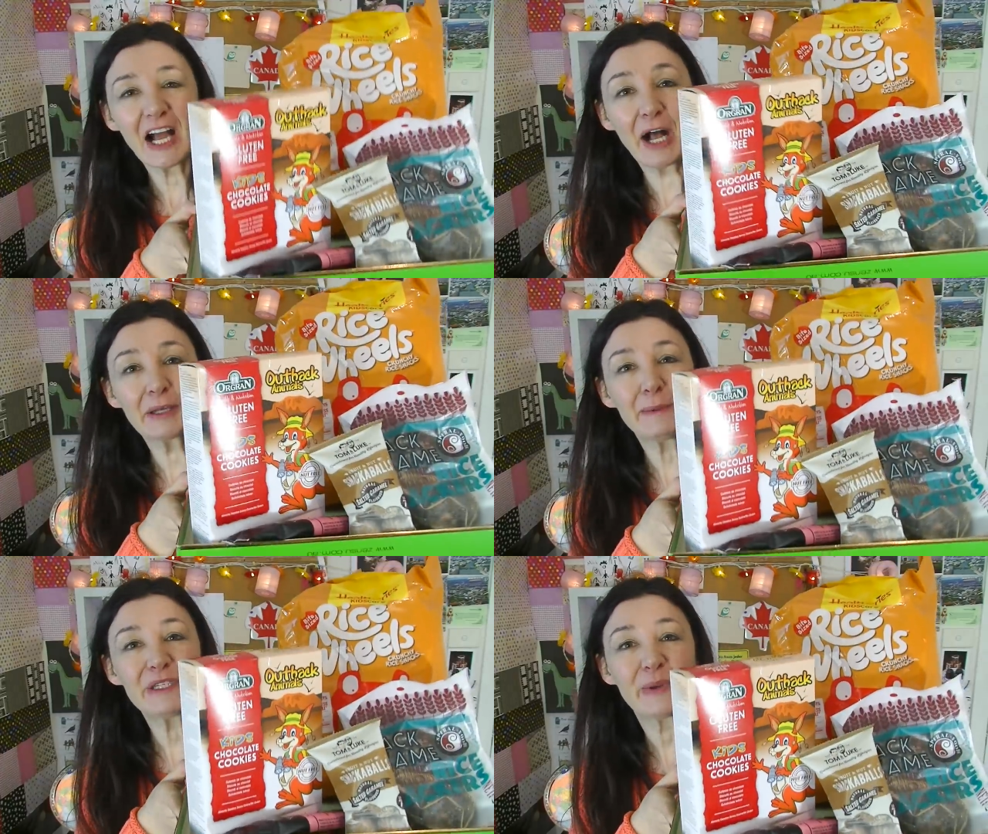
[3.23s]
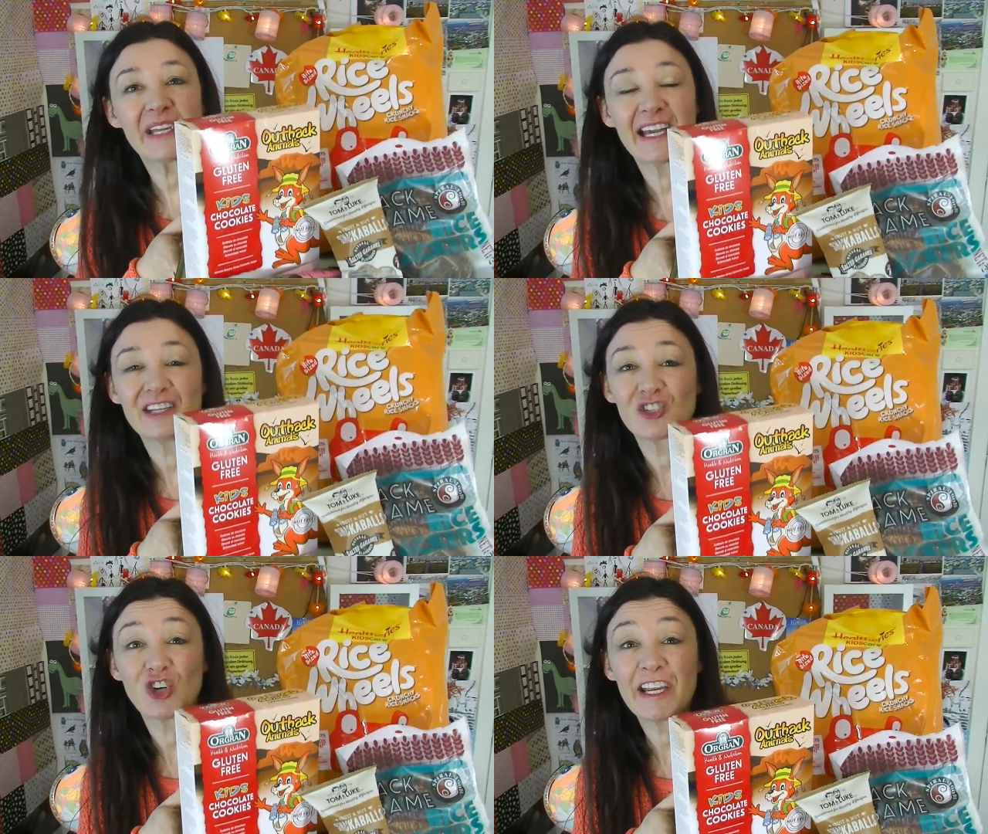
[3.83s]
I'm going to be doing an
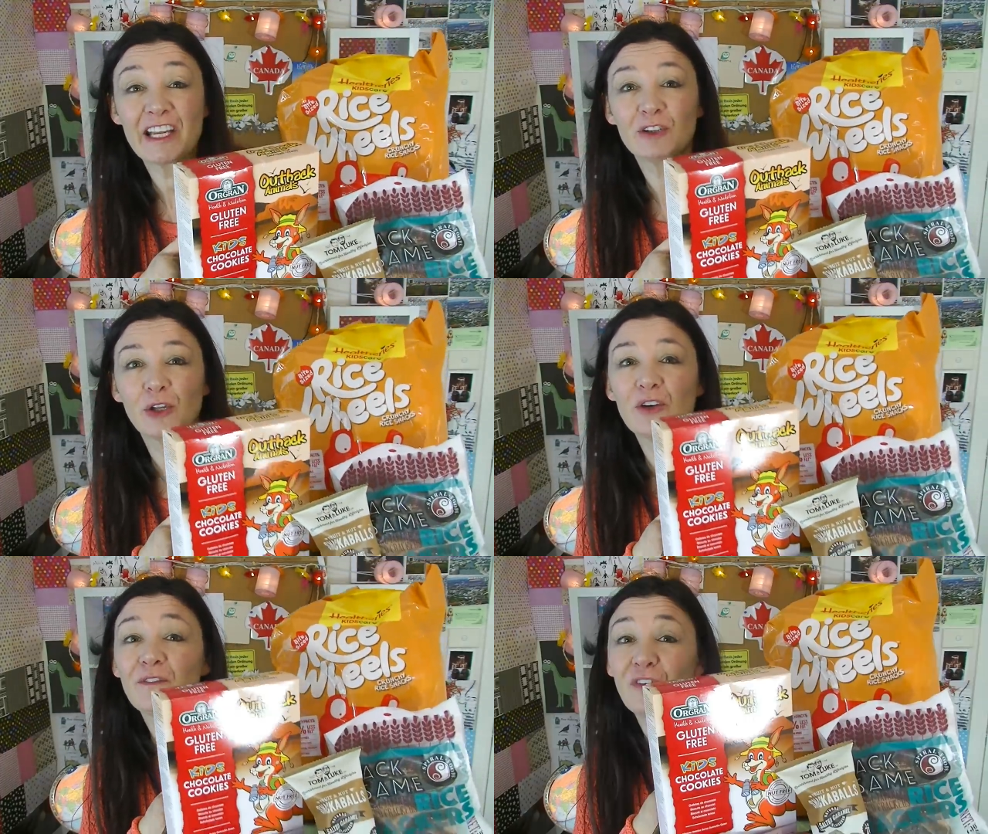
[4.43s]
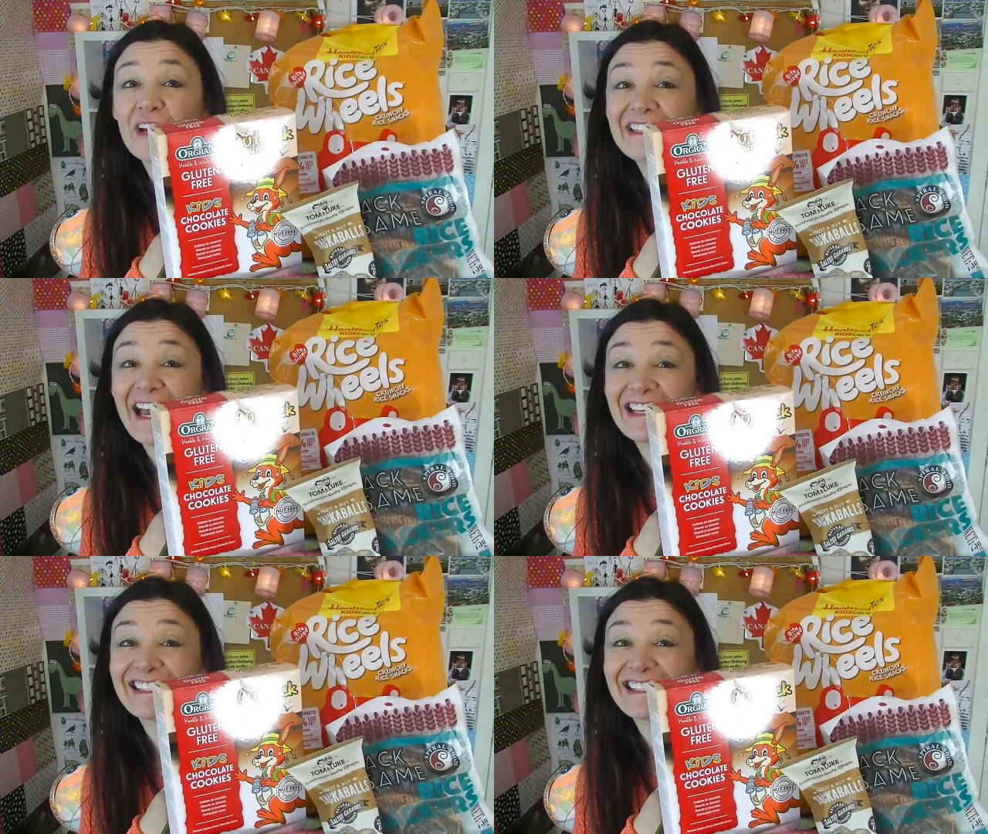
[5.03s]
Australian gluten-free taste